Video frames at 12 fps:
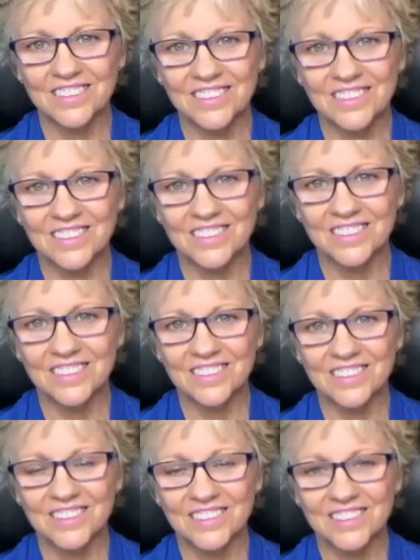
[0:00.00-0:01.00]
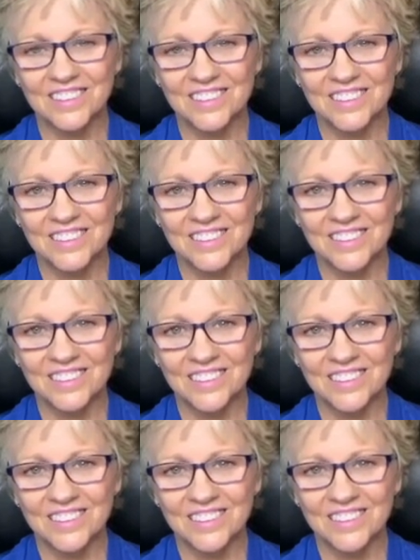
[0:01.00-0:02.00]

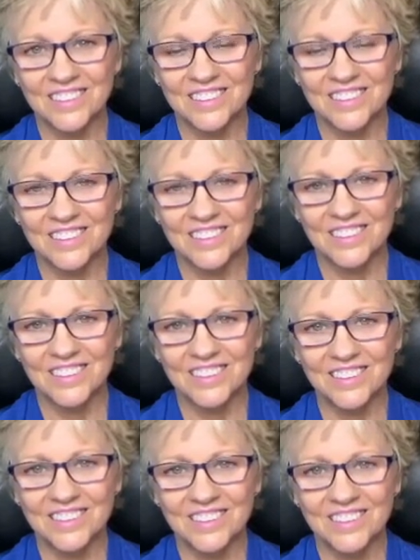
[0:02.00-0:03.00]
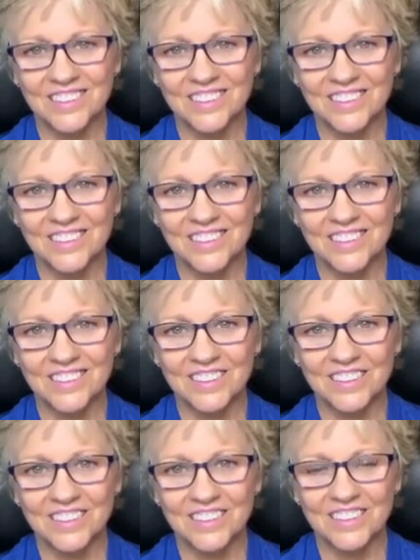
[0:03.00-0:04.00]

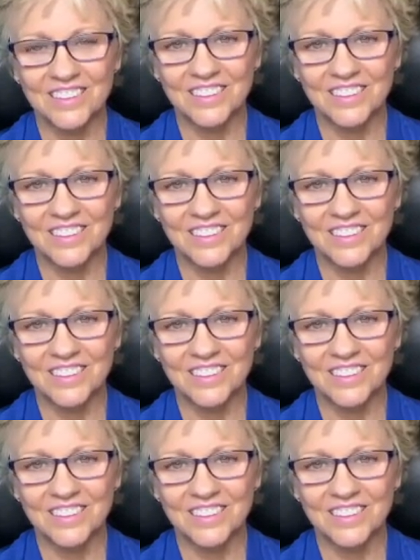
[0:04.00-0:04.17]
(silent)